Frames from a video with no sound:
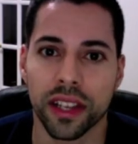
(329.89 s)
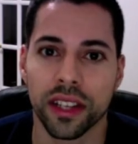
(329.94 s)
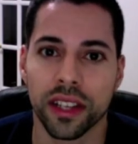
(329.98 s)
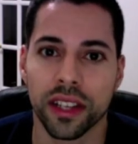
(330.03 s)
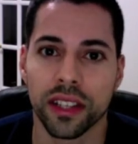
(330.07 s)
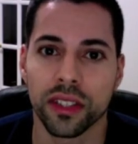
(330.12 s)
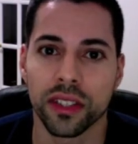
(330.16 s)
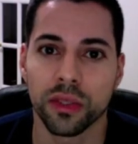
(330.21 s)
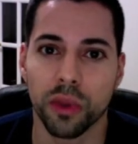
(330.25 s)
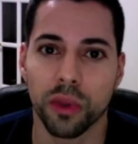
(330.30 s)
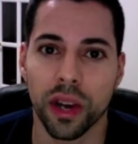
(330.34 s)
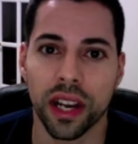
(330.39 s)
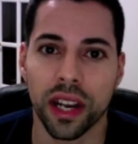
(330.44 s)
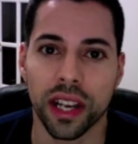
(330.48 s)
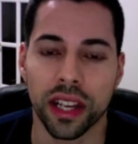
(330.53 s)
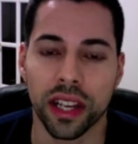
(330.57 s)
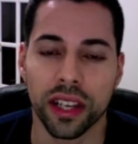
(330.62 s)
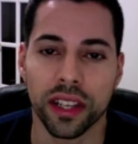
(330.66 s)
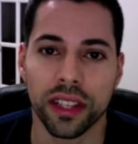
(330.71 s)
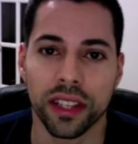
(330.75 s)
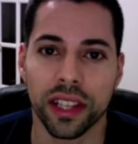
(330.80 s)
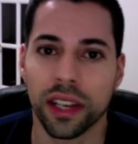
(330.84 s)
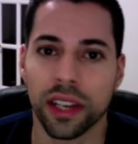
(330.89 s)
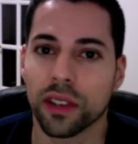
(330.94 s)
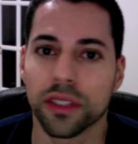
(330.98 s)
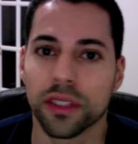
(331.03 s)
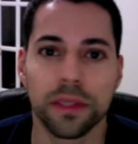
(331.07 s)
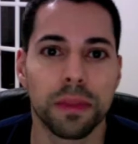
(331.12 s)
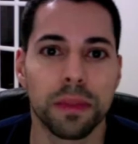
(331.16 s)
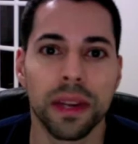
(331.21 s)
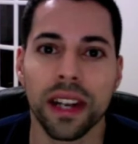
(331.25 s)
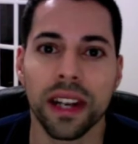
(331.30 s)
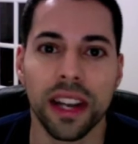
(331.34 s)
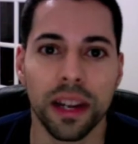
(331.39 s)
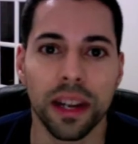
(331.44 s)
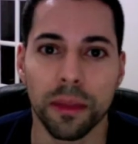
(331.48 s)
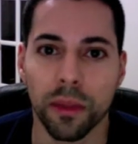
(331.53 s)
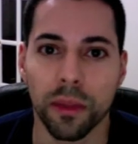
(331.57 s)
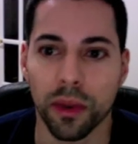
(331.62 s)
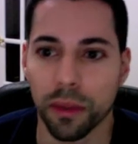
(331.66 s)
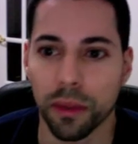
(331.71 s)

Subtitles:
sweaty, they don't spin anymore.